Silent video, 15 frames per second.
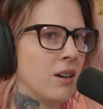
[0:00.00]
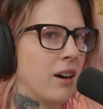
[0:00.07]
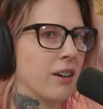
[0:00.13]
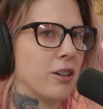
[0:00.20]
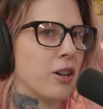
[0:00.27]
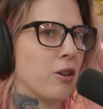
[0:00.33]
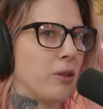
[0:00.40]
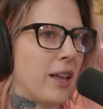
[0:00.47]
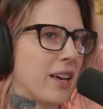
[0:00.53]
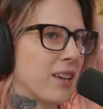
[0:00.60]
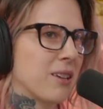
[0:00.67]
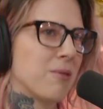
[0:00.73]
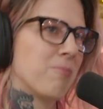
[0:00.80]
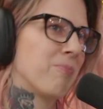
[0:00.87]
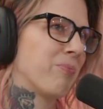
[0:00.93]
I don't know,
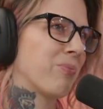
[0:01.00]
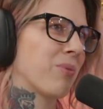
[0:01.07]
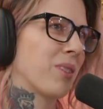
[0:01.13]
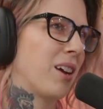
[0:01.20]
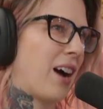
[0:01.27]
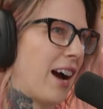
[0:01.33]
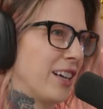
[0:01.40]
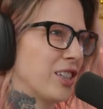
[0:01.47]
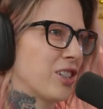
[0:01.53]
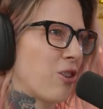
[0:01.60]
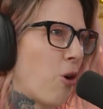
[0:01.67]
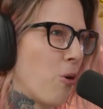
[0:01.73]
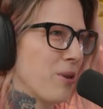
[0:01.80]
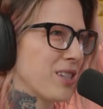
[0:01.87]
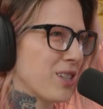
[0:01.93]
like, I just
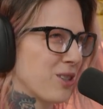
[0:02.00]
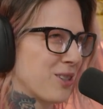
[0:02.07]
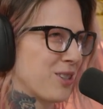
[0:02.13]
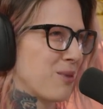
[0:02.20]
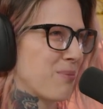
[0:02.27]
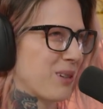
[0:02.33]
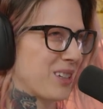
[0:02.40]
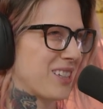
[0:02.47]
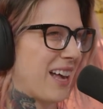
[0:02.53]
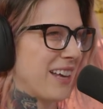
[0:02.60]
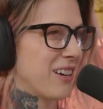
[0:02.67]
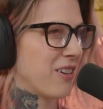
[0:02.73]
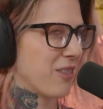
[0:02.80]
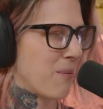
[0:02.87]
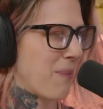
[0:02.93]
always get super
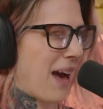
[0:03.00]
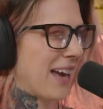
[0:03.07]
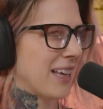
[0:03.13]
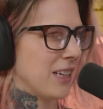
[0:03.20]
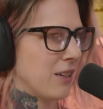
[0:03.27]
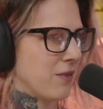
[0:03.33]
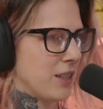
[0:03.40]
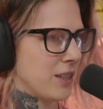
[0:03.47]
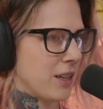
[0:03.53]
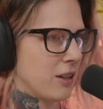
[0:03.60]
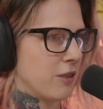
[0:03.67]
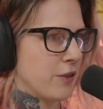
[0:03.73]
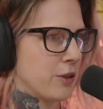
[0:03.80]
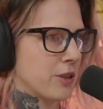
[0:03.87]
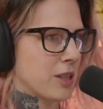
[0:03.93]
excited on the back end of these
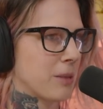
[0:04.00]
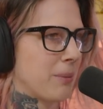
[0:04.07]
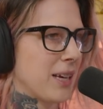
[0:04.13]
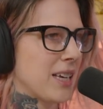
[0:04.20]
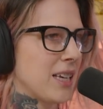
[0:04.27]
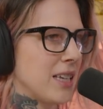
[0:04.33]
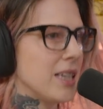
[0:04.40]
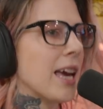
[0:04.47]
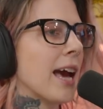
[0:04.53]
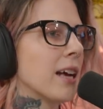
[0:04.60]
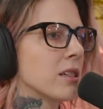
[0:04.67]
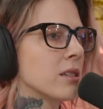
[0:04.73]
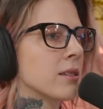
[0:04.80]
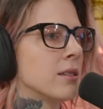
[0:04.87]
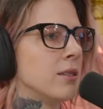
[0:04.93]
interviews because I'm like,
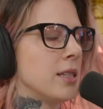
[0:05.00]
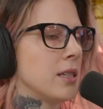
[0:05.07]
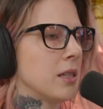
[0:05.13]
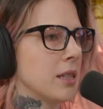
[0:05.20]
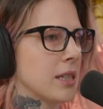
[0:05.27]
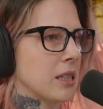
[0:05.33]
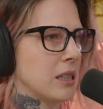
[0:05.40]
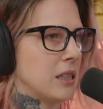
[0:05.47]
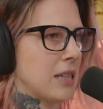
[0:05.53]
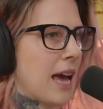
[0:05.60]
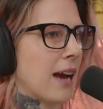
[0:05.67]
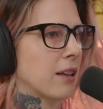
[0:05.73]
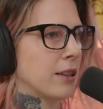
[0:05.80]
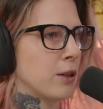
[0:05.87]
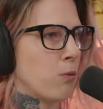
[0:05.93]
yes, this is
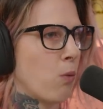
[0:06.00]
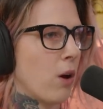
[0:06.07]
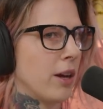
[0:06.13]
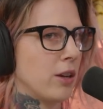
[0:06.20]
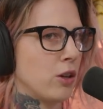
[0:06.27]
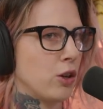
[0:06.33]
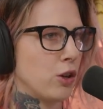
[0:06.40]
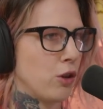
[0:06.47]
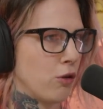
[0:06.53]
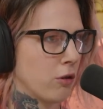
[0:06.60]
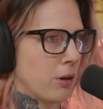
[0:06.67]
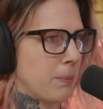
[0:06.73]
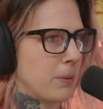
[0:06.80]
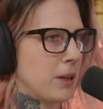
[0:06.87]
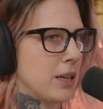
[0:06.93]
exactly what
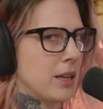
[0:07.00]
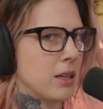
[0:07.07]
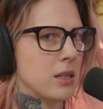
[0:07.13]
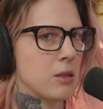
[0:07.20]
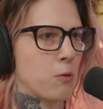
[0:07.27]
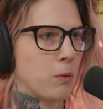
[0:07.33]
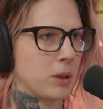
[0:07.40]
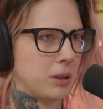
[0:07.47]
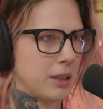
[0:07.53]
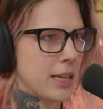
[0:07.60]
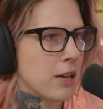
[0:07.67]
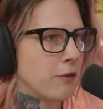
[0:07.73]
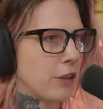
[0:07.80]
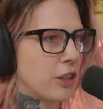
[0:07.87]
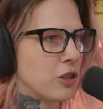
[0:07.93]
Europe needs, what
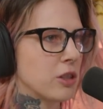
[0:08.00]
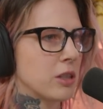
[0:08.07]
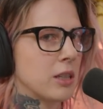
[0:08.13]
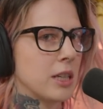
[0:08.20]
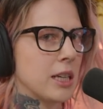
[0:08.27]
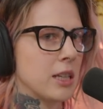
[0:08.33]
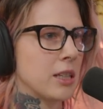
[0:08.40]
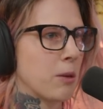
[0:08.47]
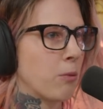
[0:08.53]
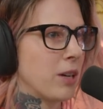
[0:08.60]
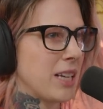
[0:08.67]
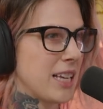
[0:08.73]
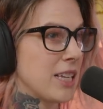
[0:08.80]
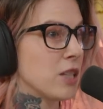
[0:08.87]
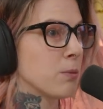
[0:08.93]
League of Legends needs, and
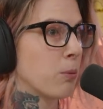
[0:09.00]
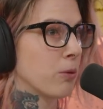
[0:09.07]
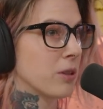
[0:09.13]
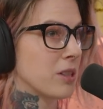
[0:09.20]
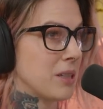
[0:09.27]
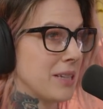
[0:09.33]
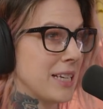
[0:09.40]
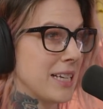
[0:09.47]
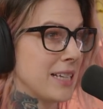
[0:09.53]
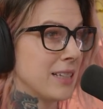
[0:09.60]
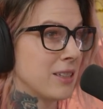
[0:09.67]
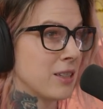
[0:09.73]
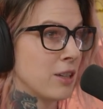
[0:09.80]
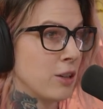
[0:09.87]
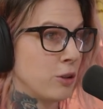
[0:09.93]
what esports
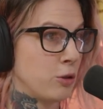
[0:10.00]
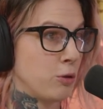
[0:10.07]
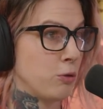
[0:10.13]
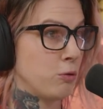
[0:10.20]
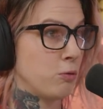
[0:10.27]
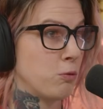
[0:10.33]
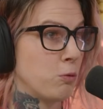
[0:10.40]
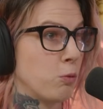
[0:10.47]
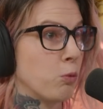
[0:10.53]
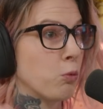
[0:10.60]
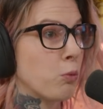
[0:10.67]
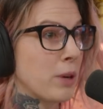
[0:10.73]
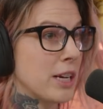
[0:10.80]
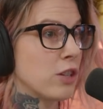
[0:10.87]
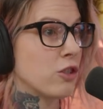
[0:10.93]
needs to
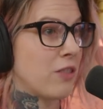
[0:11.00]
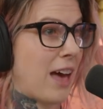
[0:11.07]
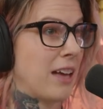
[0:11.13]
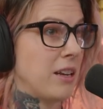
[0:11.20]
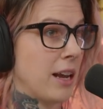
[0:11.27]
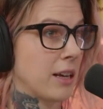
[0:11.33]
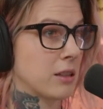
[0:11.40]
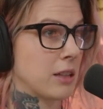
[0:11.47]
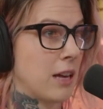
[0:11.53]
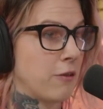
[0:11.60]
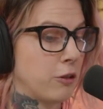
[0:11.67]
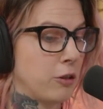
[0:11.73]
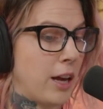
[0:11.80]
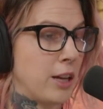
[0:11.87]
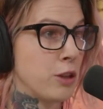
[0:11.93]
reach that next
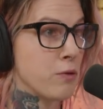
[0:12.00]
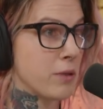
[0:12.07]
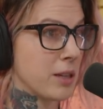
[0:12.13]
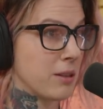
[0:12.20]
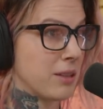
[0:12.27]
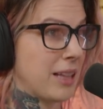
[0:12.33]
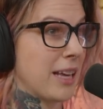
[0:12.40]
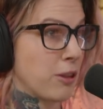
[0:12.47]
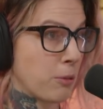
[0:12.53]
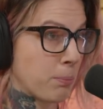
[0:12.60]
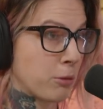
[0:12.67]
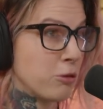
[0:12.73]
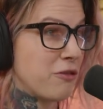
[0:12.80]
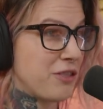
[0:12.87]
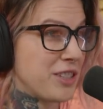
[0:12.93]
level. And you can, like, the
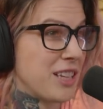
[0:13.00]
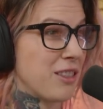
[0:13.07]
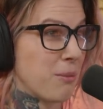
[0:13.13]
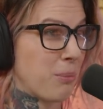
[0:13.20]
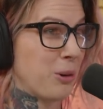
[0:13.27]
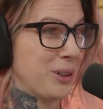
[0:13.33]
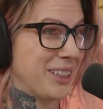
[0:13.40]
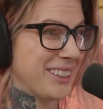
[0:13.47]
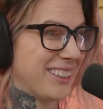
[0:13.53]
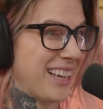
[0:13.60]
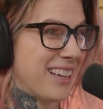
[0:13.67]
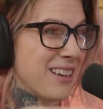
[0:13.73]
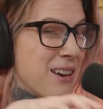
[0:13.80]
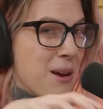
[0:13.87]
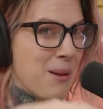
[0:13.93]
proof is in the pudding.
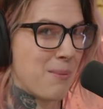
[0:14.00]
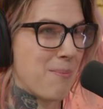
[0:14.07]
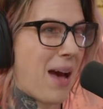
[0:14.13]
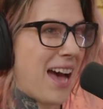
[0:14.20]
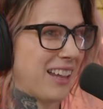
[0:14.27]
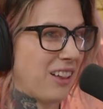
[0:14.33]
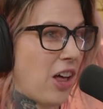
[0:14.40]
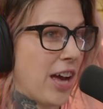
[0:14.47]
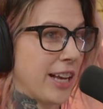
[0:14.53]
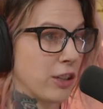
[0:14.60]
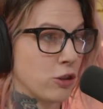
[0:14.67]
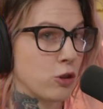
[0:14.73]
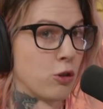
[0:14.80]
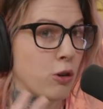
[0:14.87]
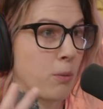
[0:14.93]
Like, Mad
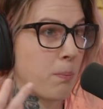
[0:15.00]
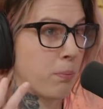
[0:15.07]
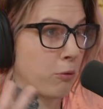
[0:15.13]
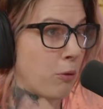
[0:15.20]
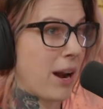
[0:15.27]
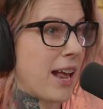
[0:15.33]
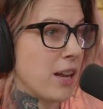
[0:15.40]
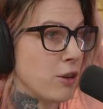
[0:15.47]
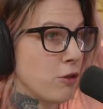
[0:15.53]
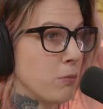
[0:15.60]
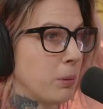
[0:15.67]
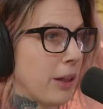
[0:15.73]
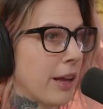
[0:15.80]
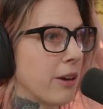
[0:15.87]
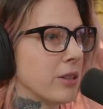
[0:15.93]
Lions took brand new
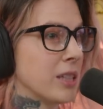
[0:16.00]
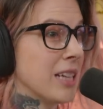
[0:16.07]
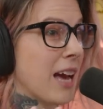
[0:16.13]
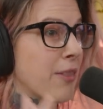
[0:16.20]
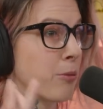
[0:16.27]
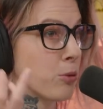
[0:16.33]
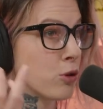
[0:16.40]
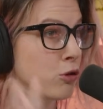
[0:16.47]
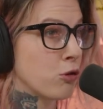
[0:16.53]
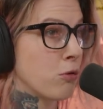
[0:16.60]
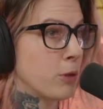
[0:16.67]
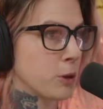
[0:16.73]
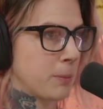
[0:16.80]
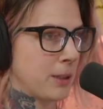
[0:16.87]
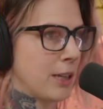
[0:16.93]
players, and yeah, there was so
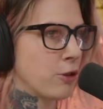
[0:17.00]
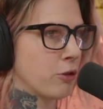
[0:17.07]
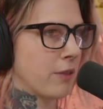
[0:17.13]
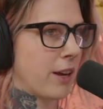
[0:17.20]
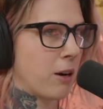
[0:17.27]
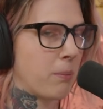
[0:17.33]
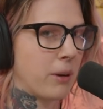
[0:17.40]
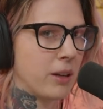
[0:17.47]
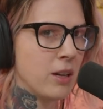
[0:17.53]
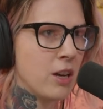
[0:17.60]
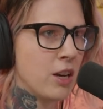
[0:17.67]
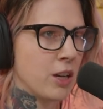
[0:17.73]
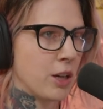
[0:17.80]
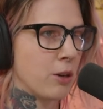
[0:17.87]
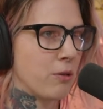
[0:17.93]
much potential there, but,
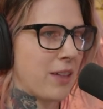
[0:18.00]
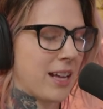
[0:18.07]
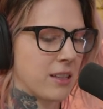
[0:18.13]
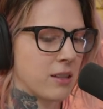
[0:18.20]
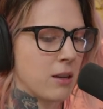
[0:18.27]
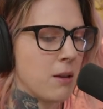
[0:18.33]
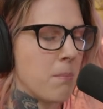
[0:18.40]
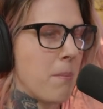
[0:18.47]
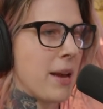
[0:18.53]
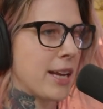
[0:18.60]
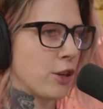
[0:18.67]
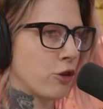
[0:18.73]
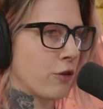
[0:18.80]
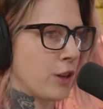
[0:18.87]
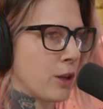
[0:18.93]
you know, that's
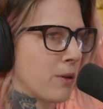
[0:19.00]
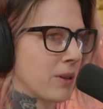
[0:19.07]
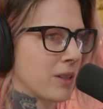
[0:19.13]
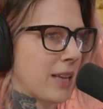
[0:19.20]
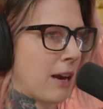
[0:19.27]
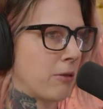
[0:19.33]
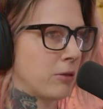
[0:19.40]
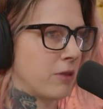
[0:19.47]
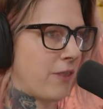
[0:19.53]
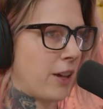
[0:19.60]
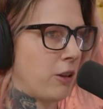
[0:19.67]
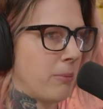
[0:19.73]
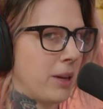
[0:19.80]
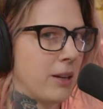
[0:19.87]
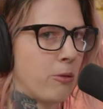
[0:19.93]
making sure that you can scout
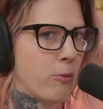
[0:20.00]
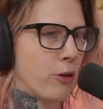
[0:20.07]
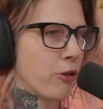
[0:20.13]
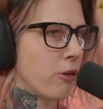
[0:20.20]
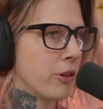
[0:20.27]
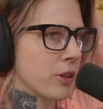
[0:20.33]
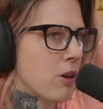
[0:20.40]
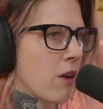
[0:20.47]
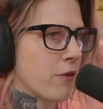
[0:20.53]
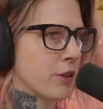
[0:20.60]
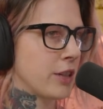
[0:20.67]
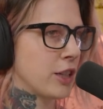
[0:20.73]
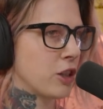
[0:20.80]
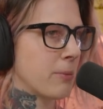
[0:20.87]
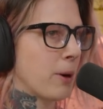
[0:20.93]
development. With all this
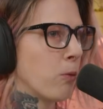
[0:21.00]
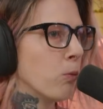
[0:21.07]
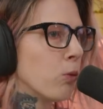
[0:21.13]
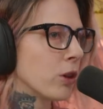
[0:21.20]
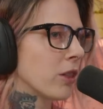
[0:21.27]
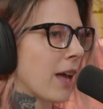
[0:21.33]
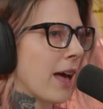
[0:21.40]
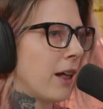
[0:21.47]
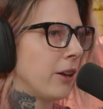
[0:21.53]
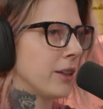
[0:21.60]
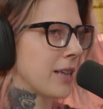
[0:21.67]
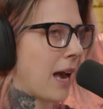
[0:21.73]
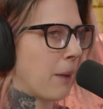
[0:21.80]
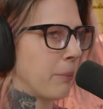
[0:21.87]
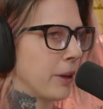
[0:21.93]
conversation about what the hell
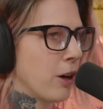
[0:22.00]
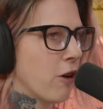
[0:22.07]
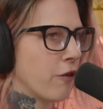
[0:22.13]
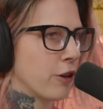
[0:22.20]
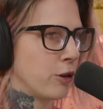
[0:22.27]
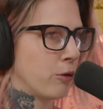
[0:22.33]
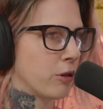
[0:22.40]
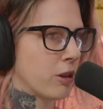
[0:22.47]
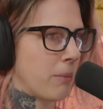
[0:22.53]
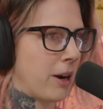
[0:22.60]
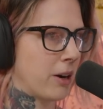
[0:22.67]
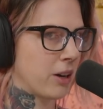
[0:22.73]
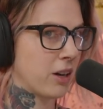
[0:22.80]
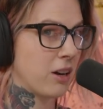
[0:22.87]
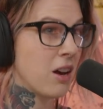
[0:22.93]
is happening over in North
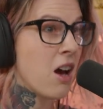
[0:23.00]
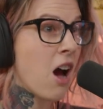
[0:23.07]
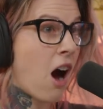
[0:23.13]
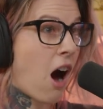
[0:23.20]
America,